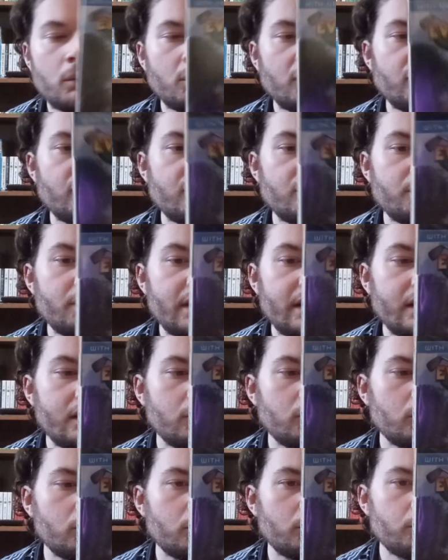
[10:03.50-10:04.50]
one for me,
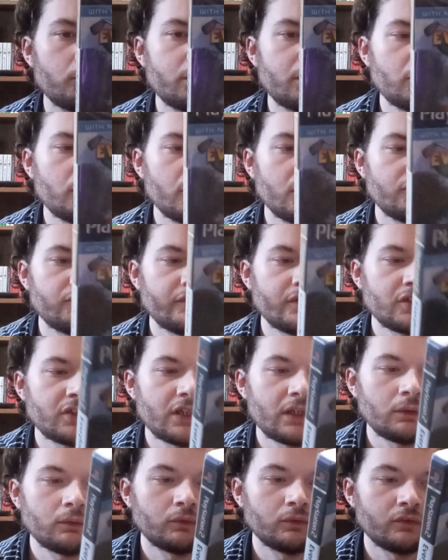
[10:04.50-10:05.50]
purely for the
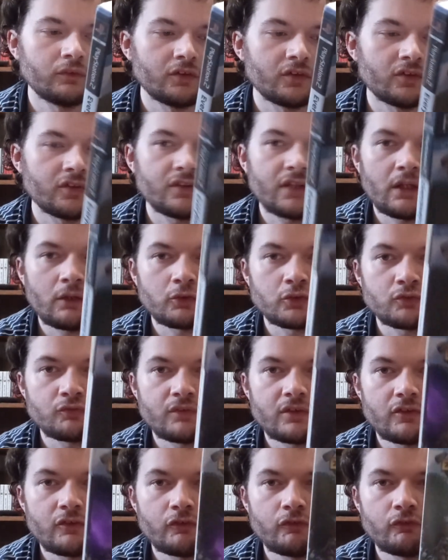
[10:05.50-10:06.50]
childhood nostalgia
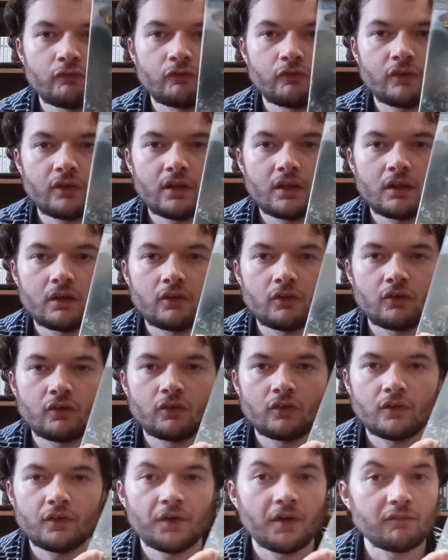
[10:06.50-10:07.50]
reasons, is
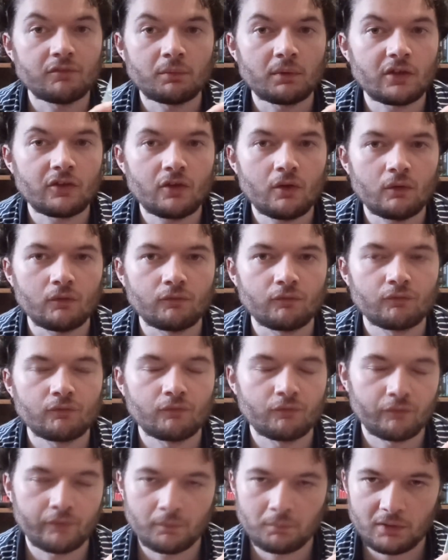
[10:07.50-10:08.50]
Everybody's Golf
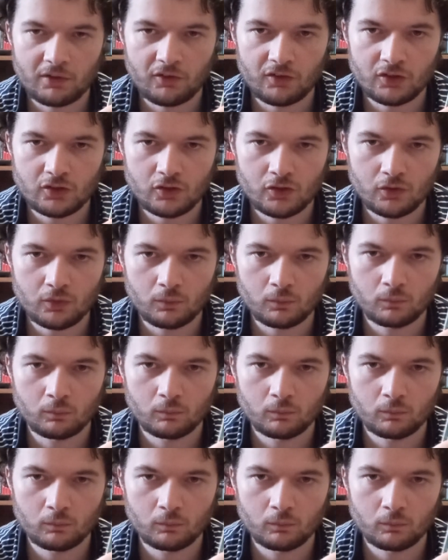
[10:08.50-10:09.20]
for the PlayStation 2.